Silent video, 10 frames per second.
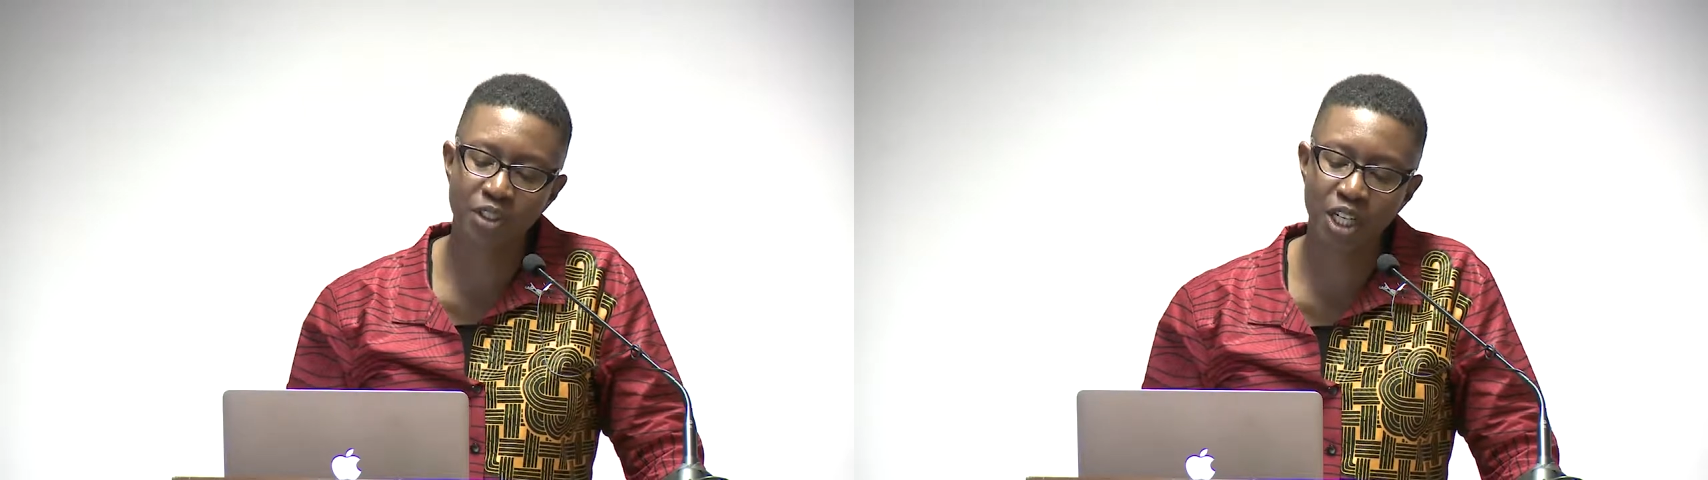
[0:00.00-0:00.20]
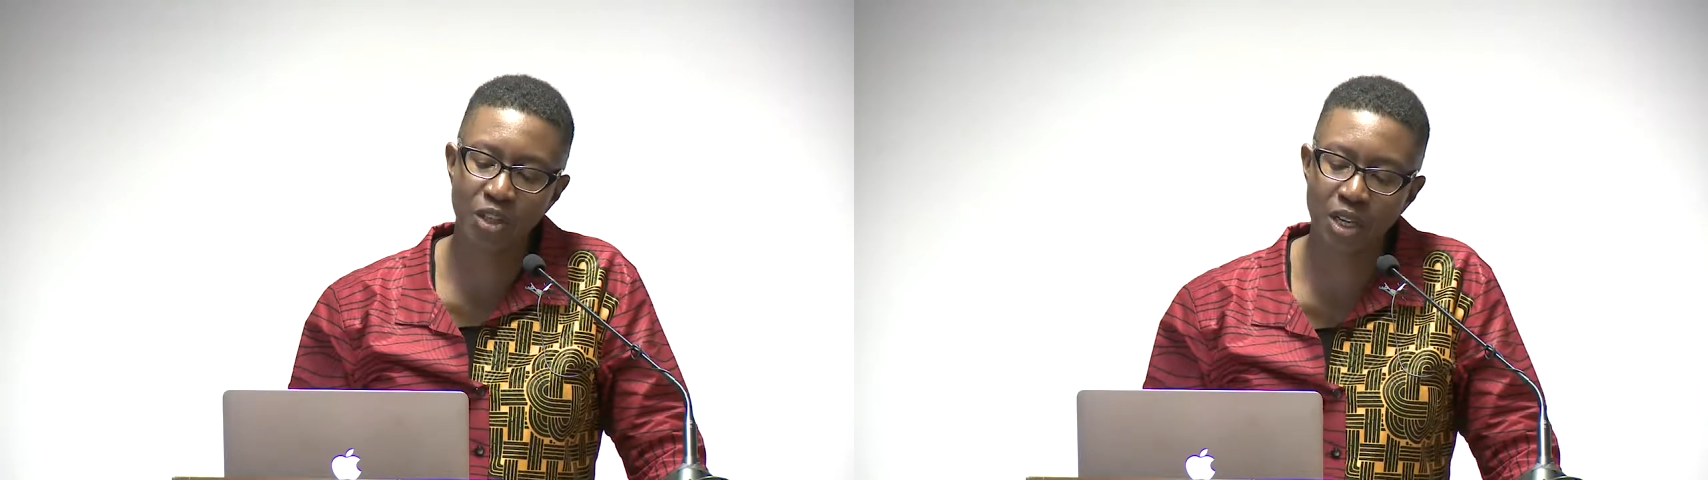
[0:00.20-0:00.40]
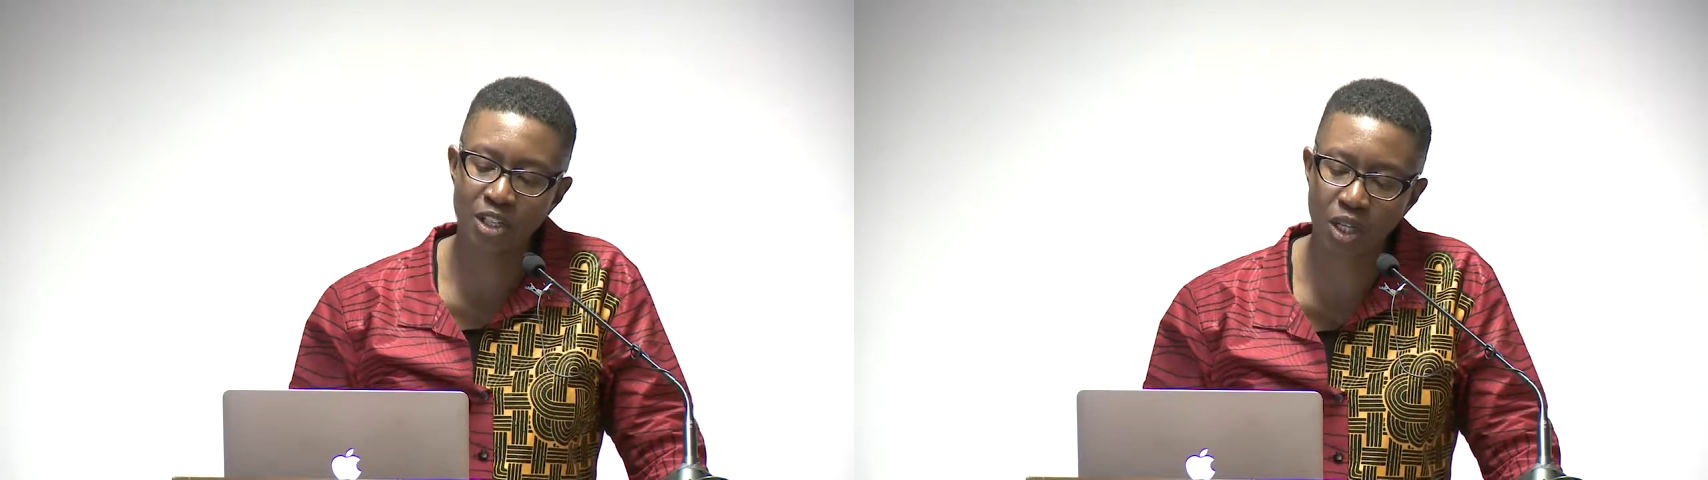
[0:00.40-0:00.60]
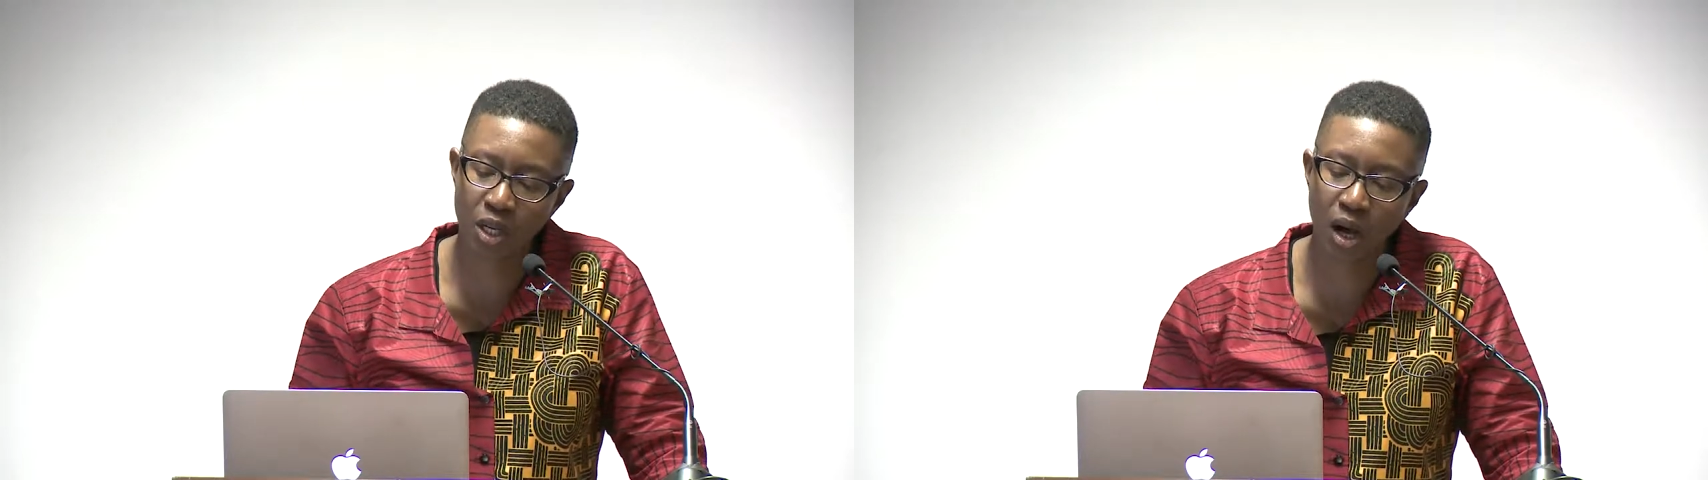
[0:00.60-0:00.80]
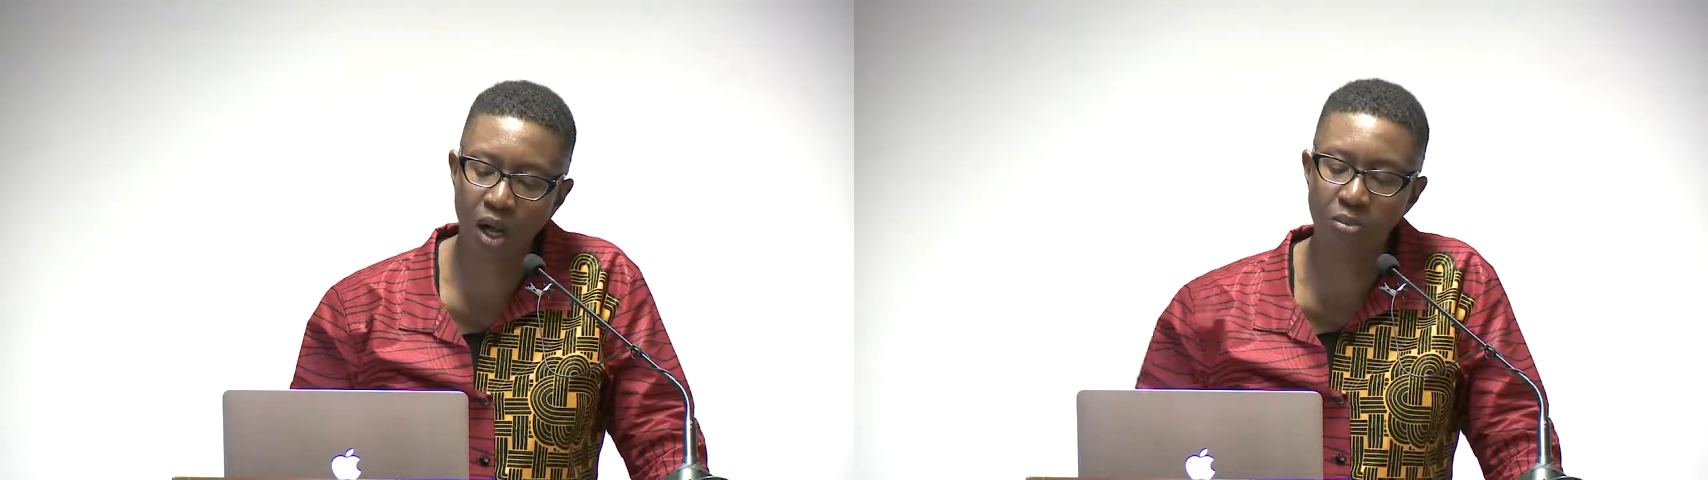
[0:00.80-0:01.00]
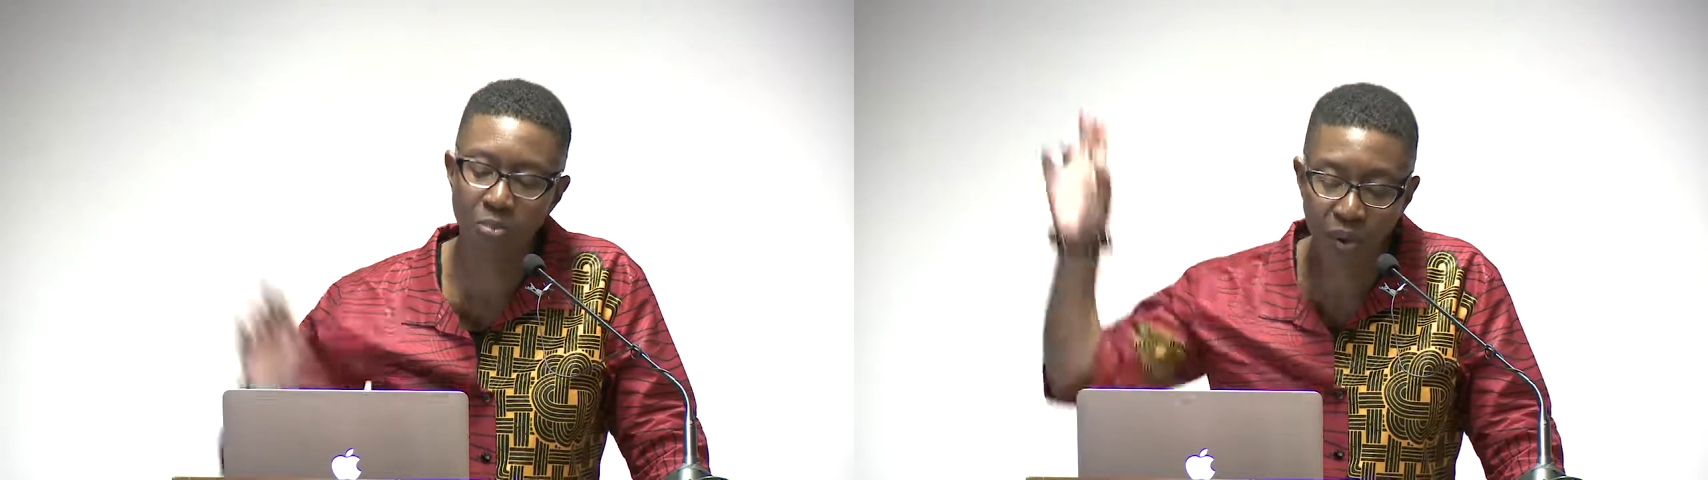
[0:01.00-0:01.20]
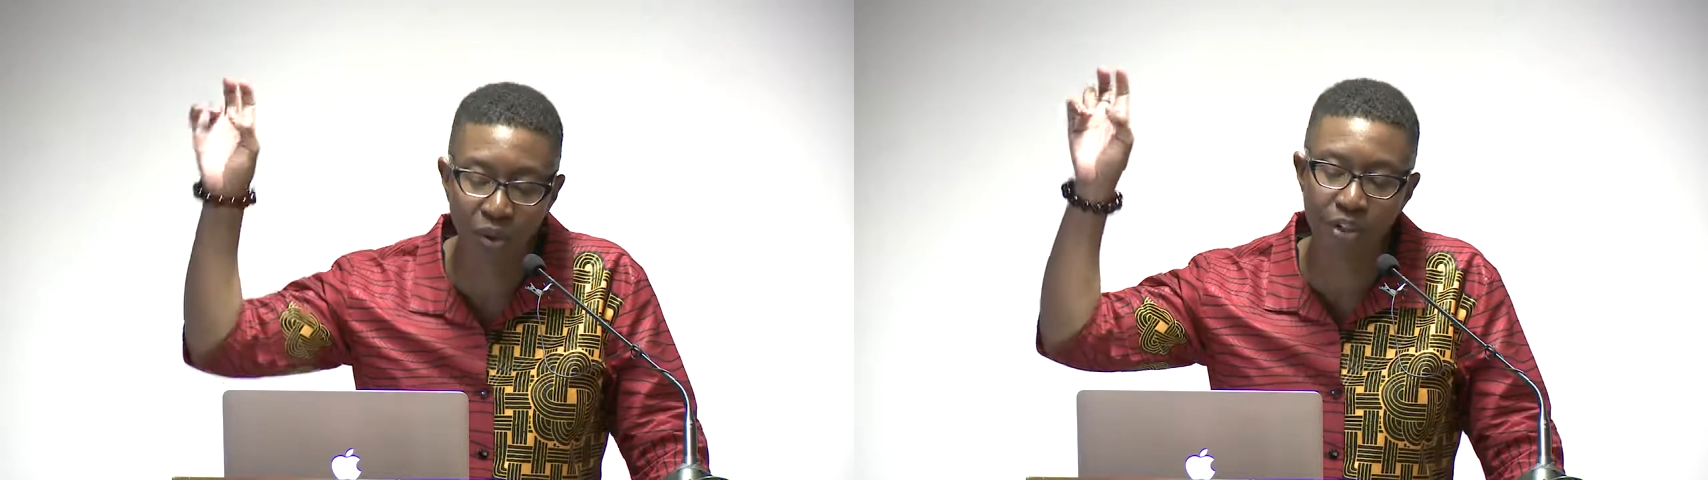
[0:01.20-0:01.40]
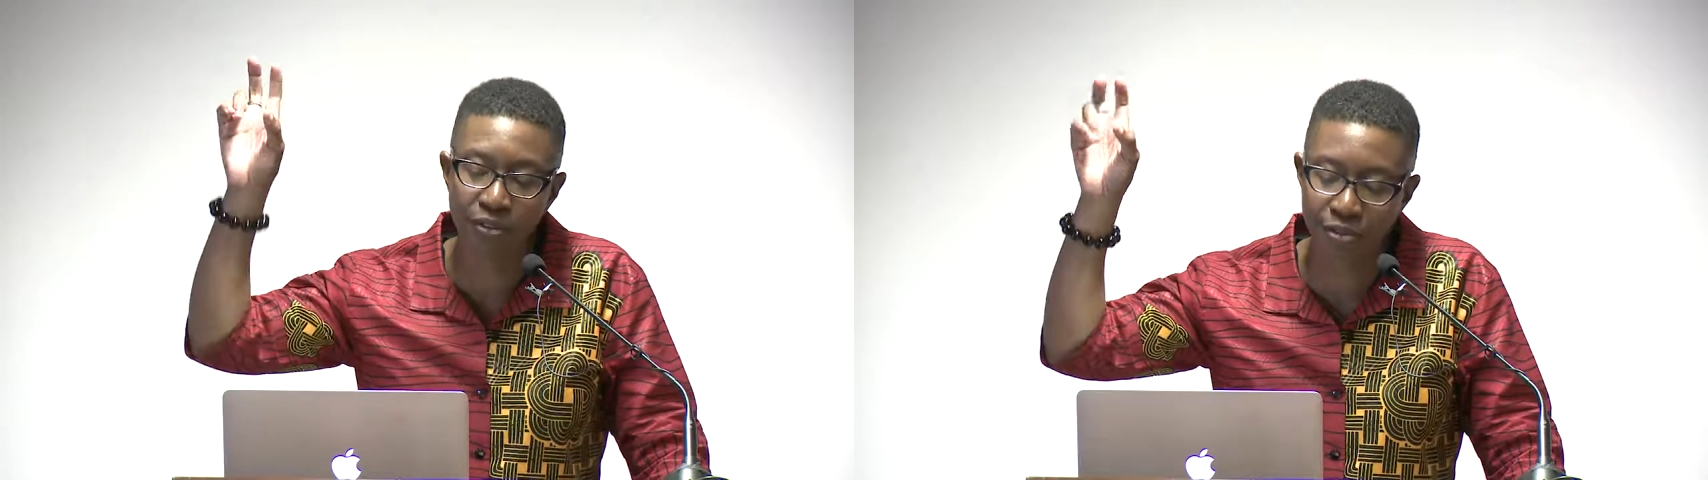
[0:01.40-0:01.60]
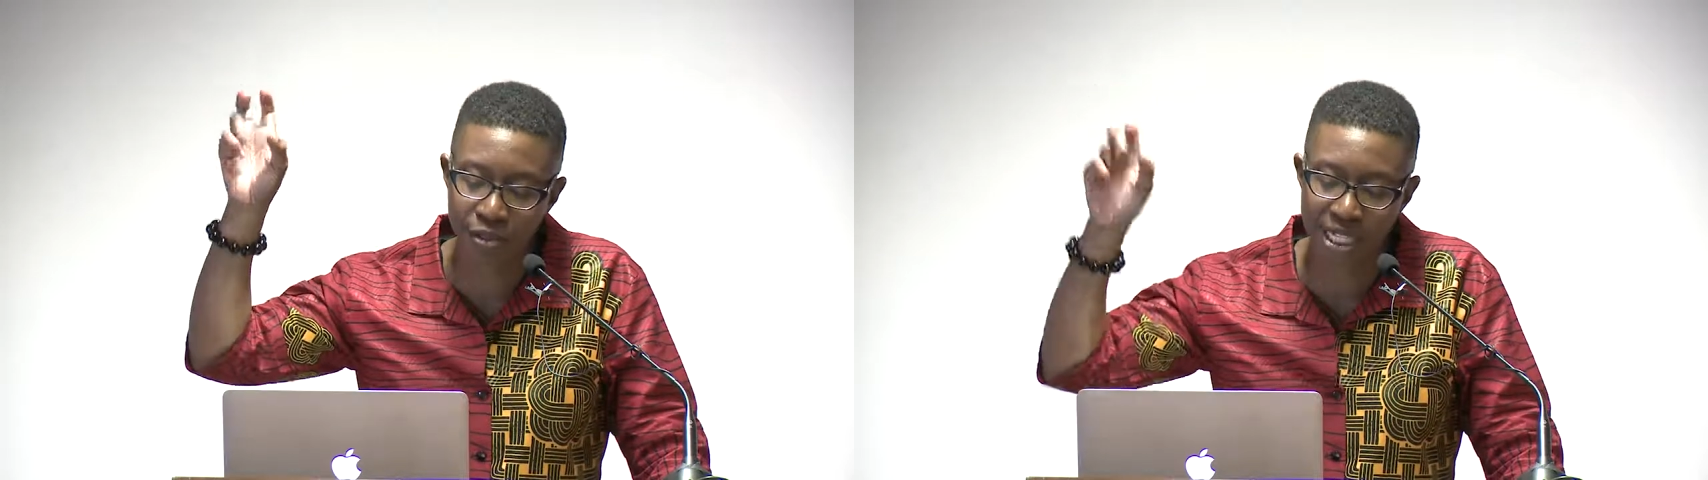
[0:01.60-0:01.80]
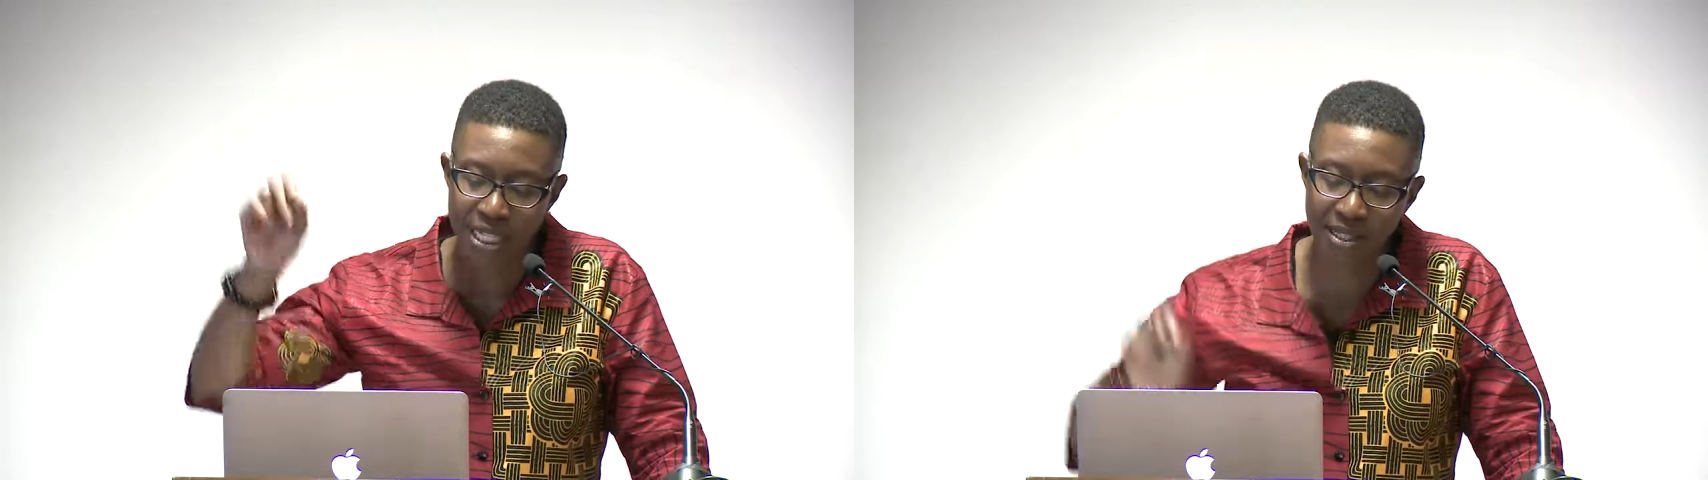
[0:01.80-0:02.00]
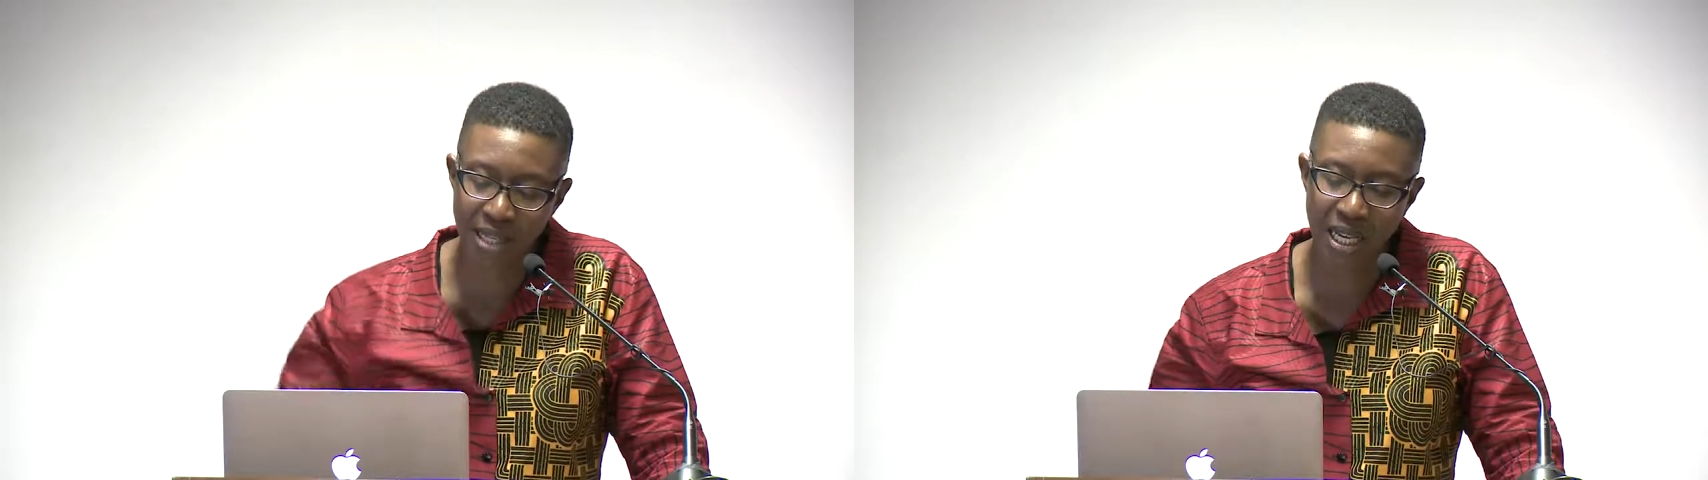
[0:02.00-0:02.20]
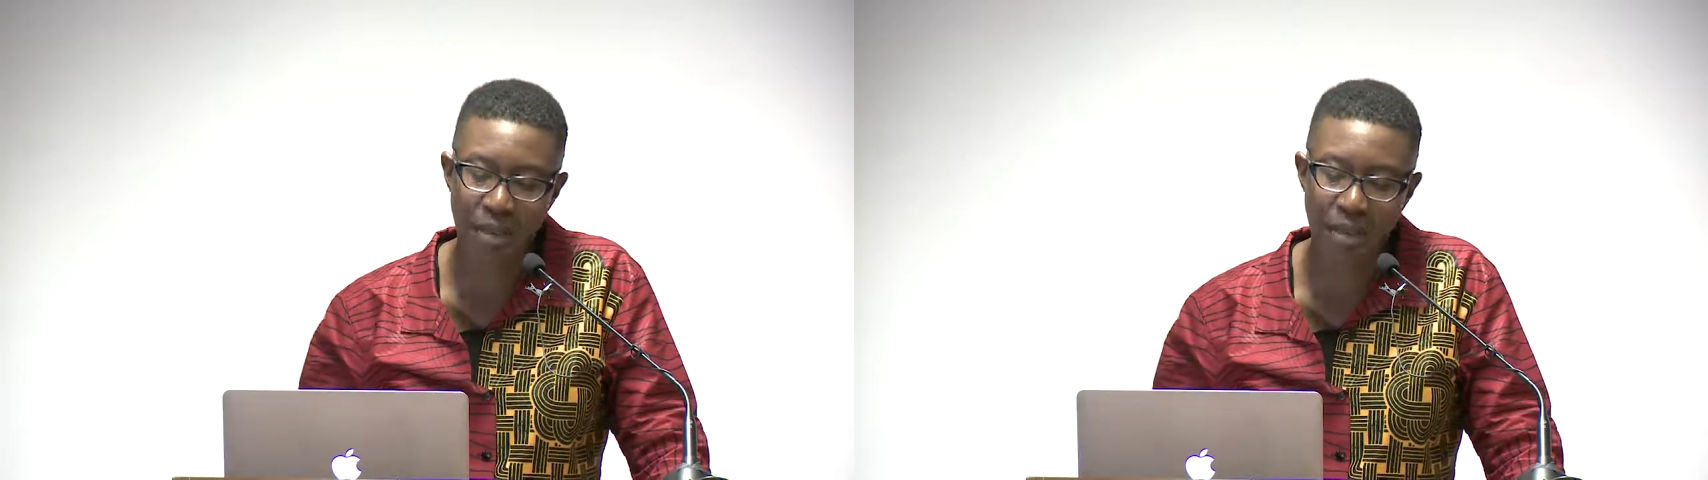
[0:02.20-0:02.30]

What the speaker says: generation called born frees